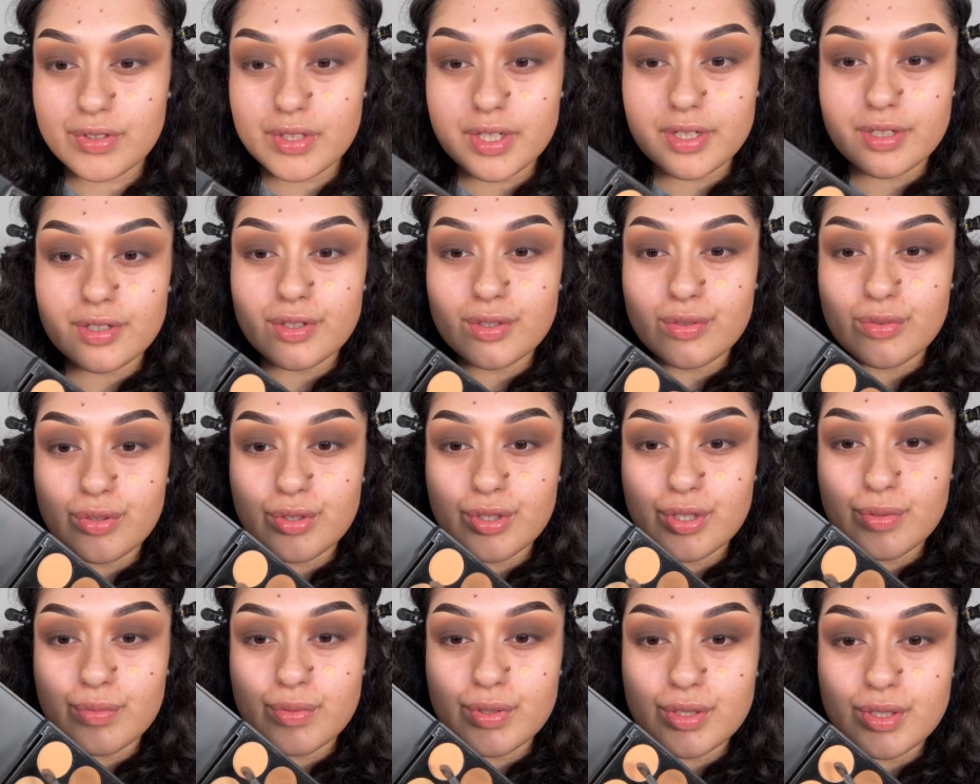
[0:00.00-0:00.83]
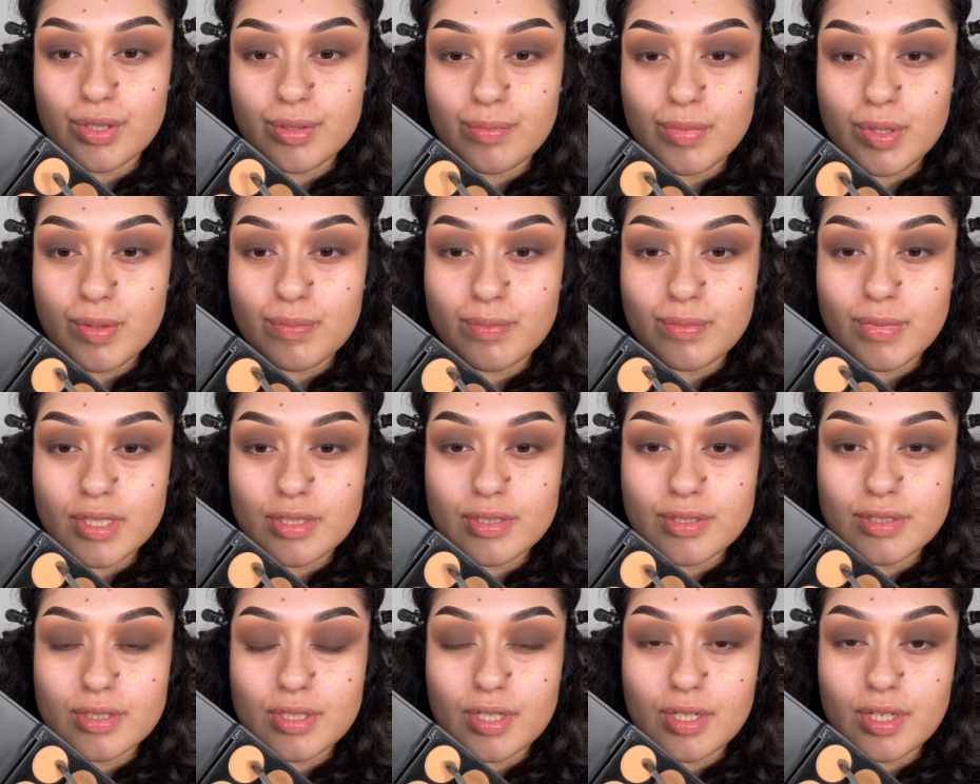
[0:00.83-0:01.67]
inner corner, we're going to be
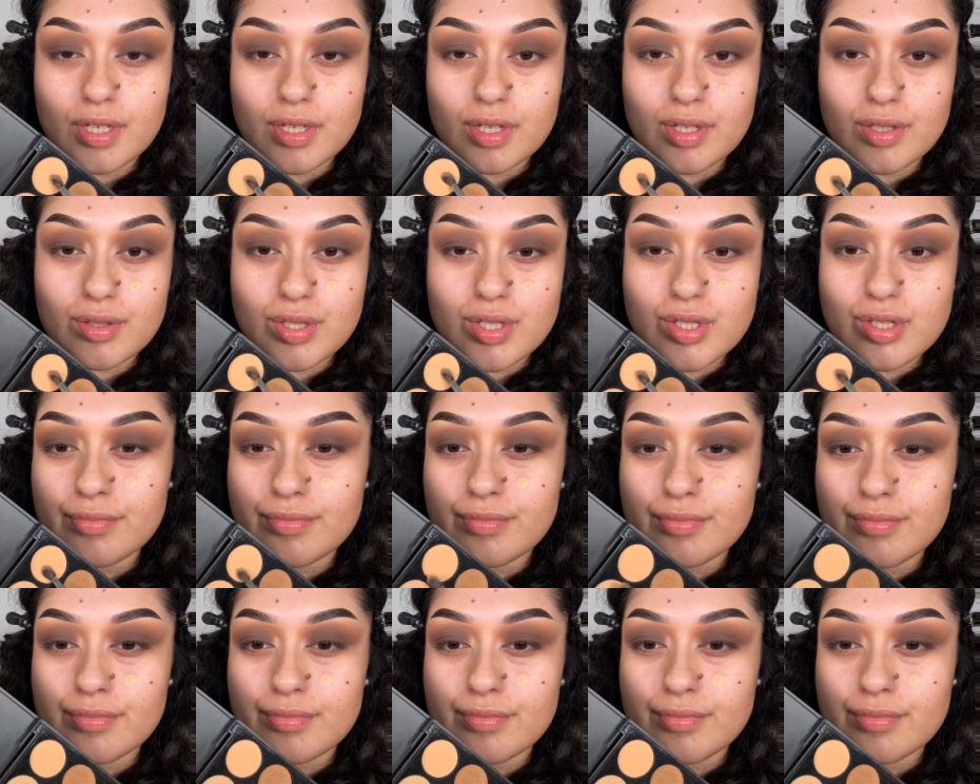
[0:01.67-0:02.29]
mixing this,